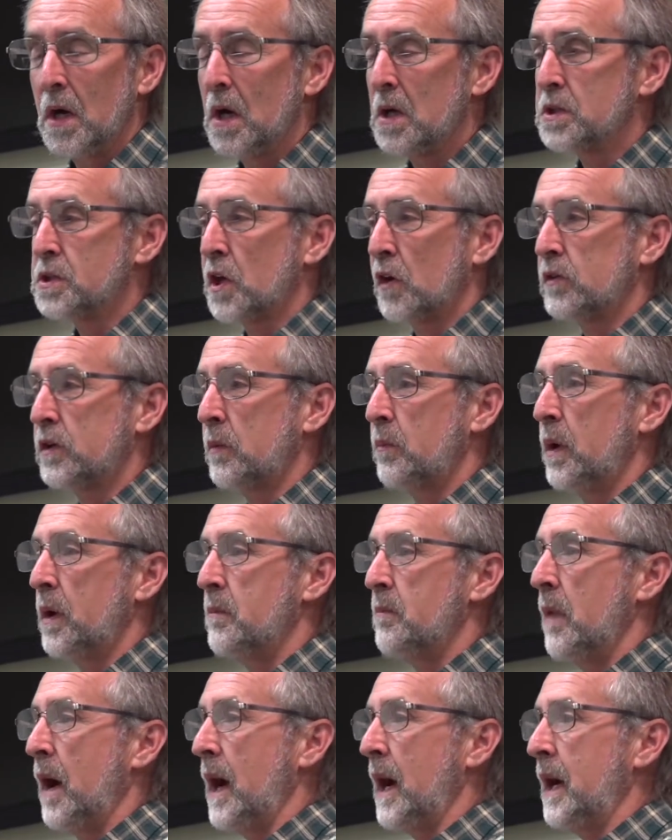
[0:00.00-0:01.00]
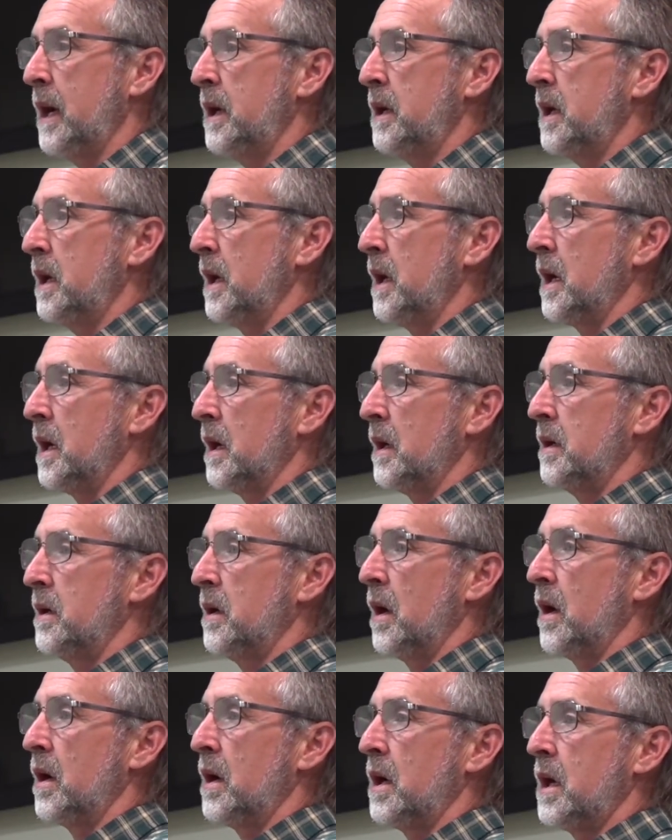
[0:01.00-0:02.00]
So to be made in
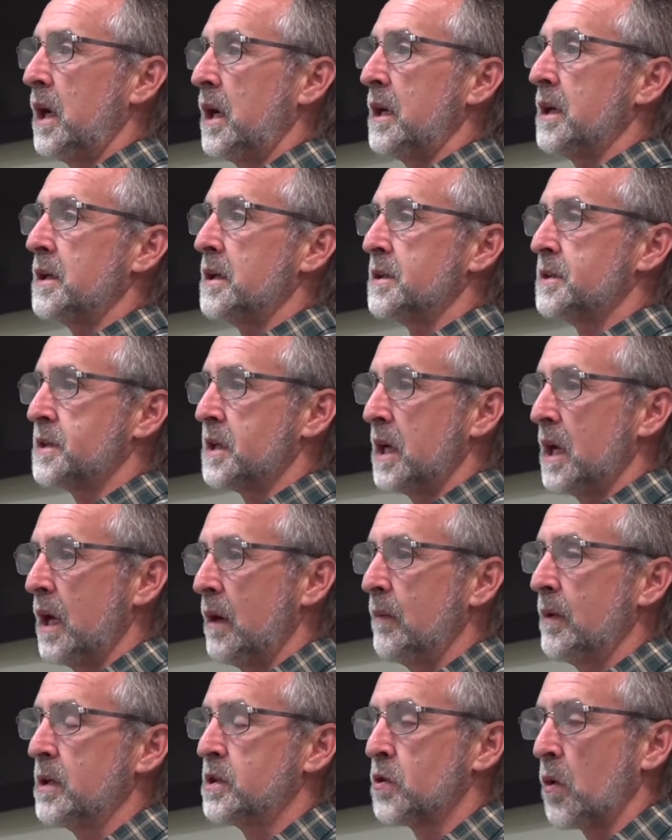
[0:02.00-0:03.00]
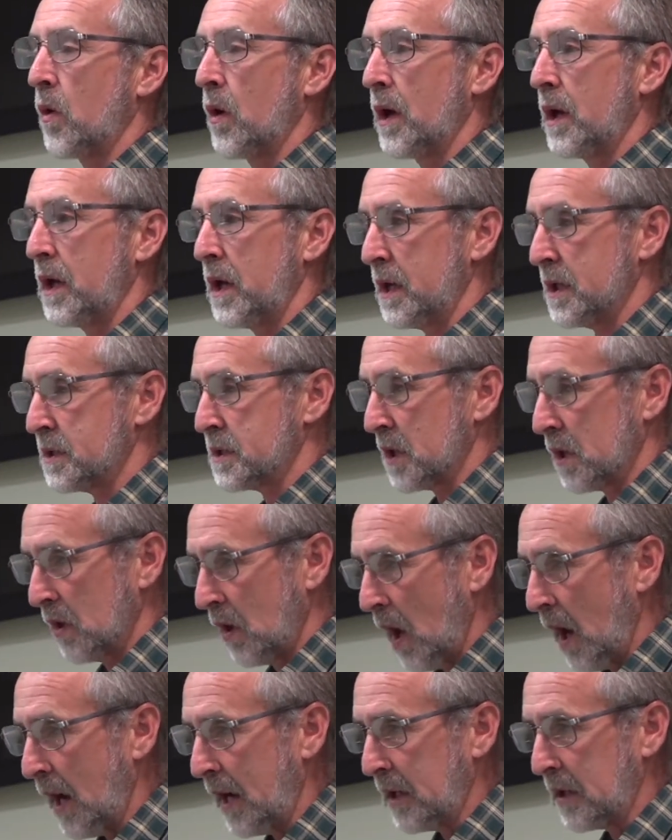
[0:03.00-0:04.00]
his image or in his
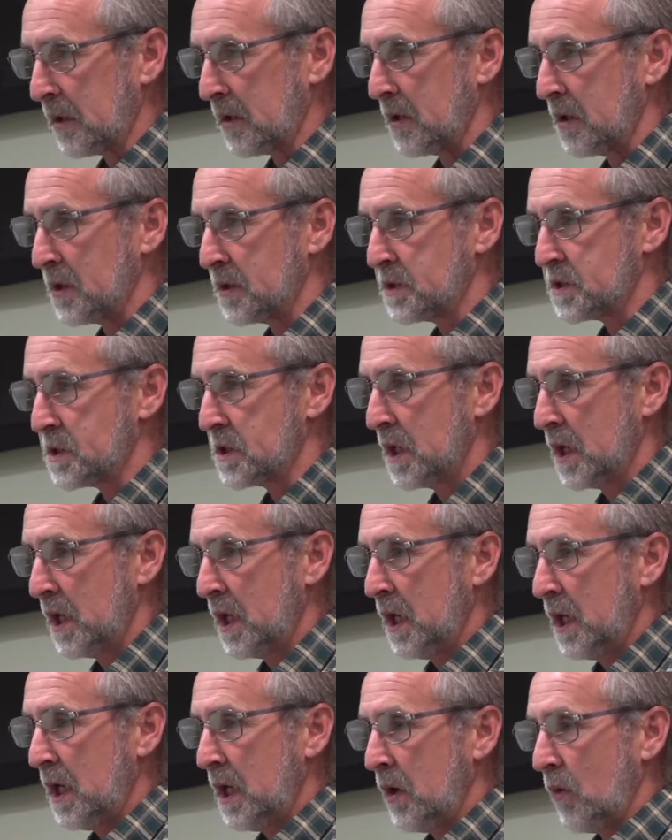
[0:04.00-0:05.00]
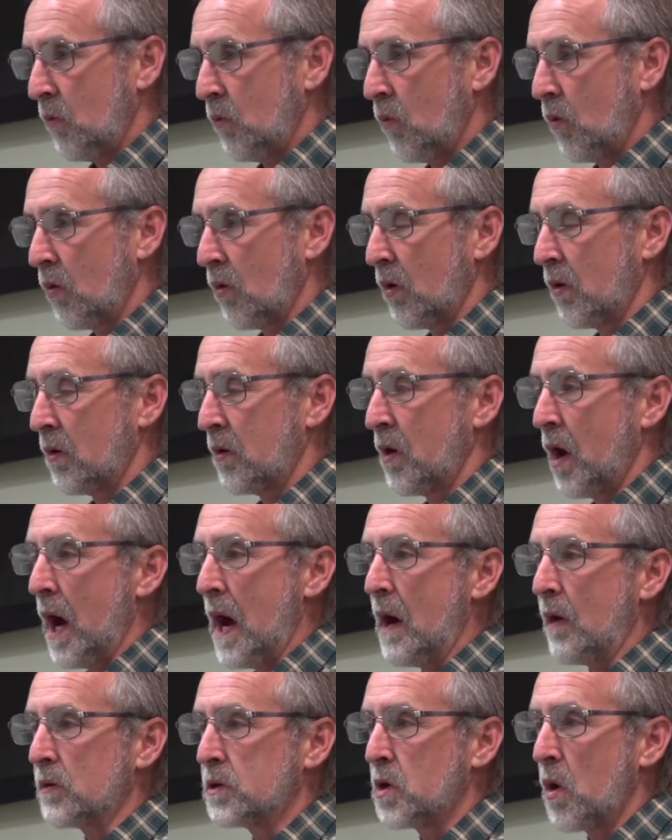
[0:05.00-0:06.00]
likeness, we're
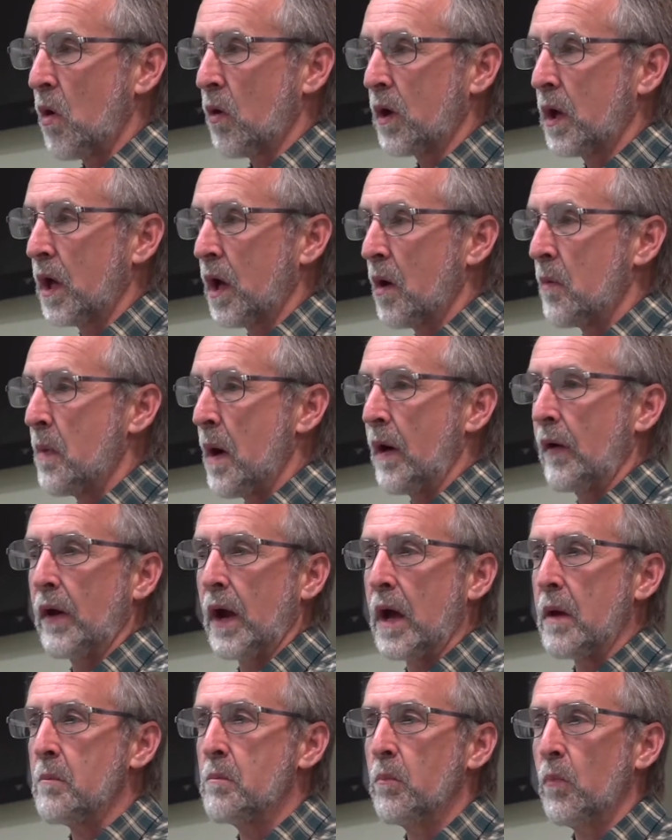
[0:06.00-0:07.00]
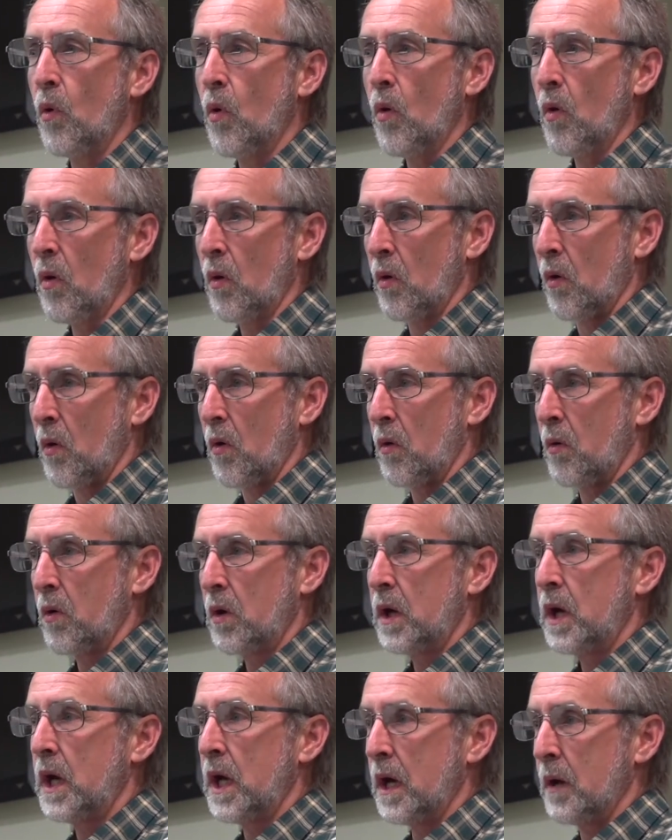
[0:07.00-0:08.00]
now talking about a moral
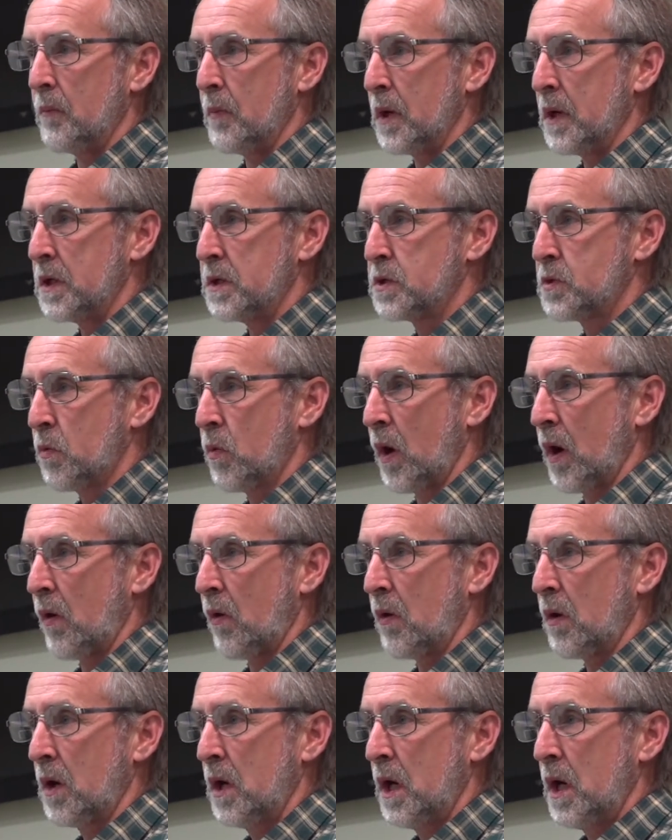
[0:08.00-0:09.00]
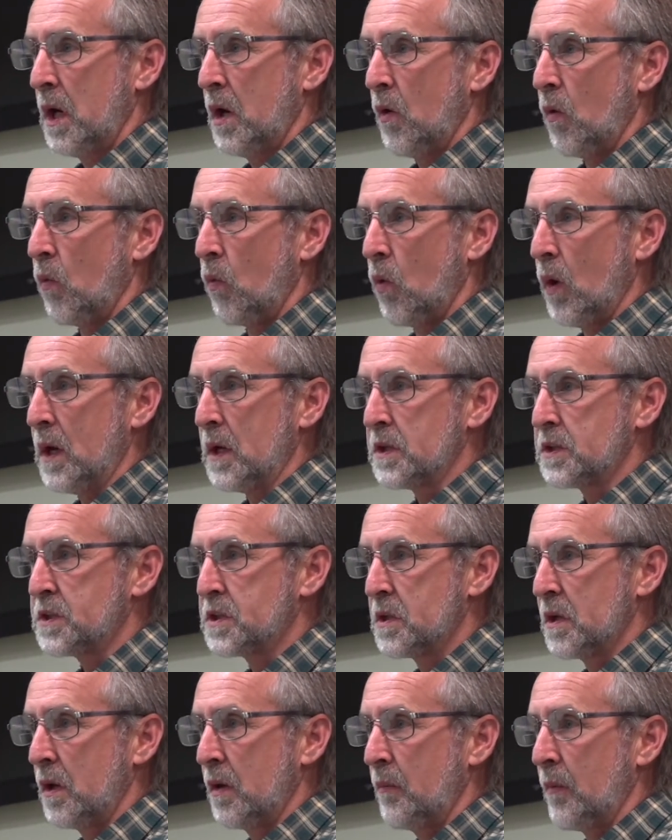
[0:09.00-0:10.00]
image where
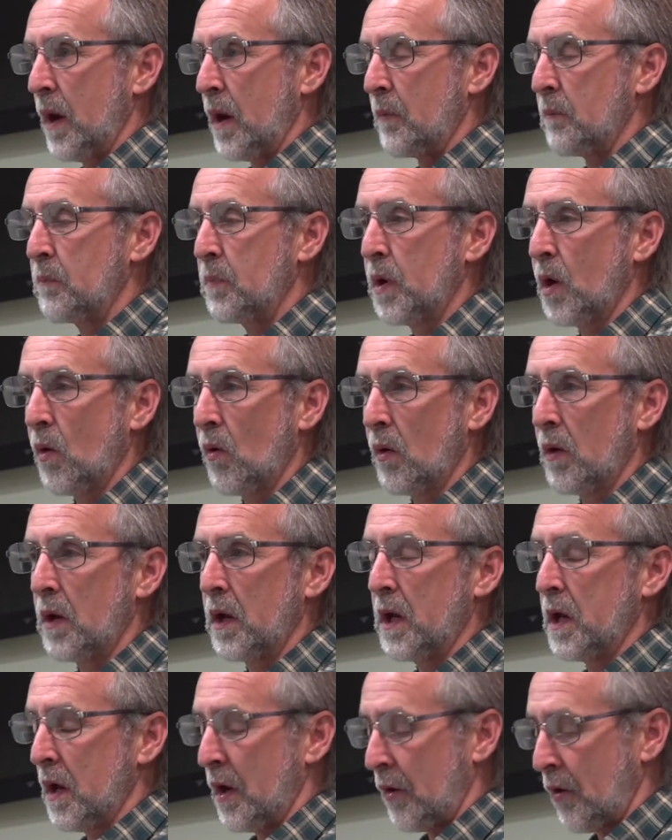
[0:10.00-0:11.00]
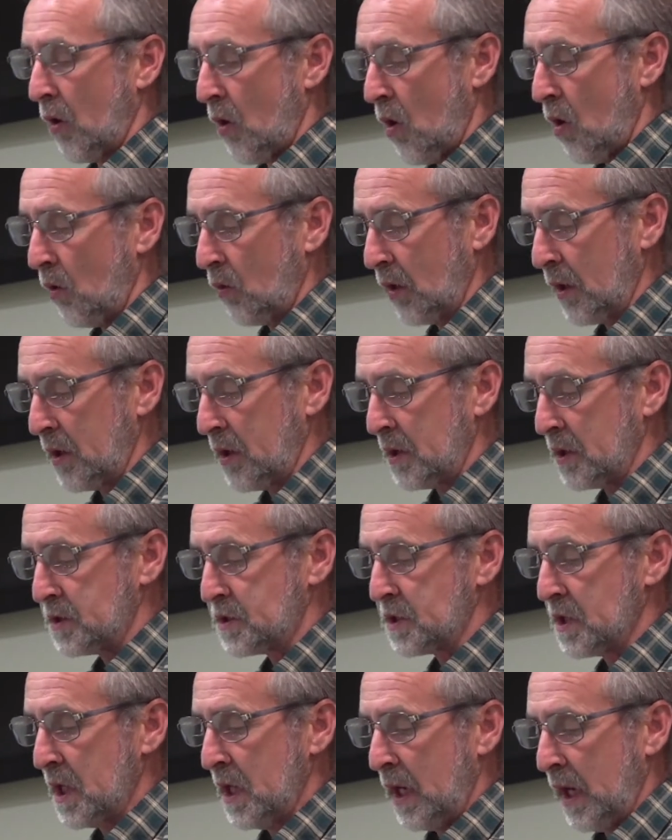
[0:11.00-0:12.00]
wisdom and purity and
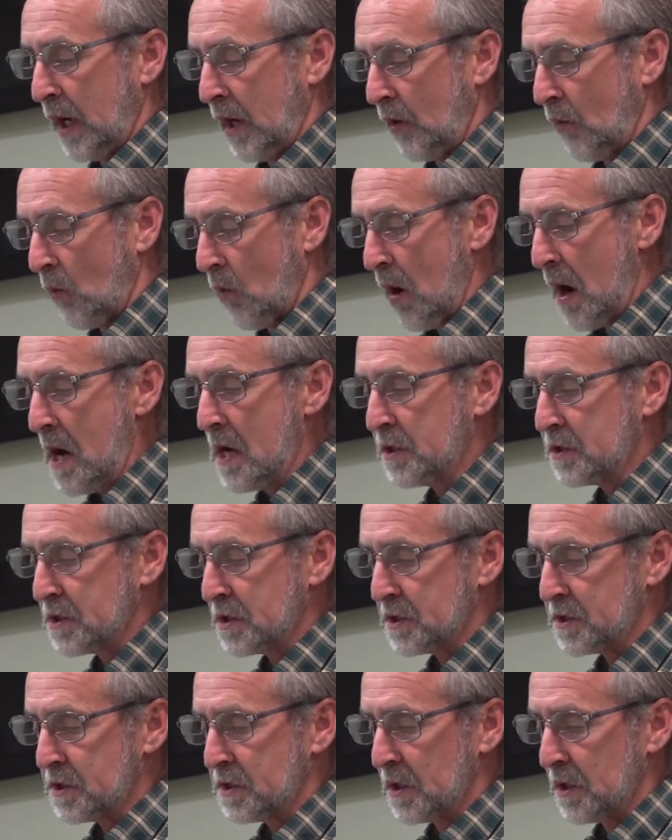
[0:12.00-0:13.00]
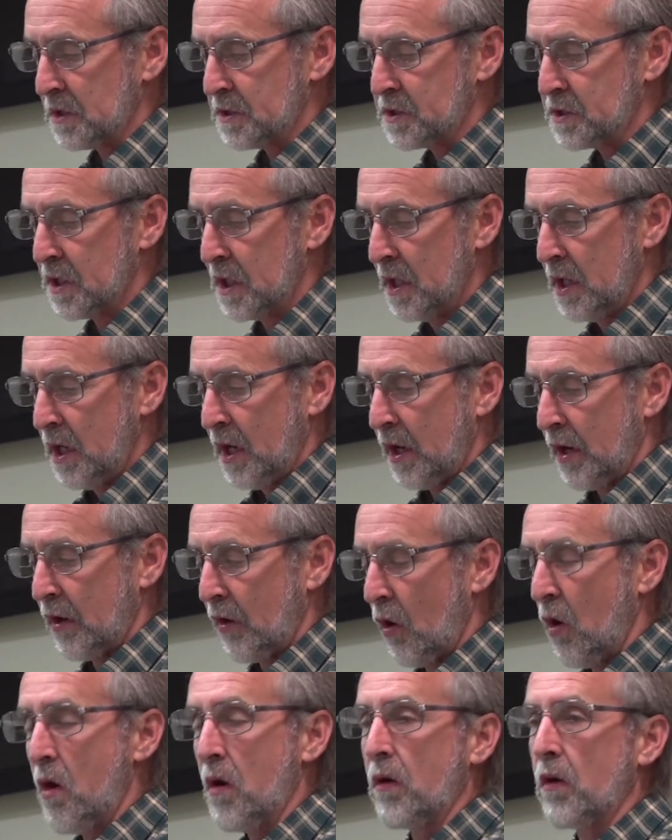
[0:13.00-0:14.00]
holiness and righteousness and
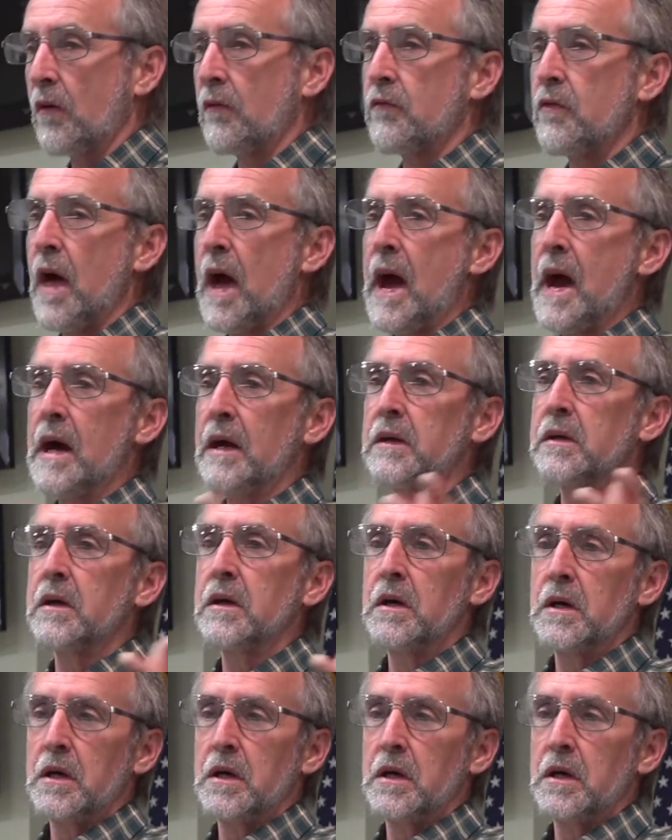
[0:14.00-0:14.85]
all of that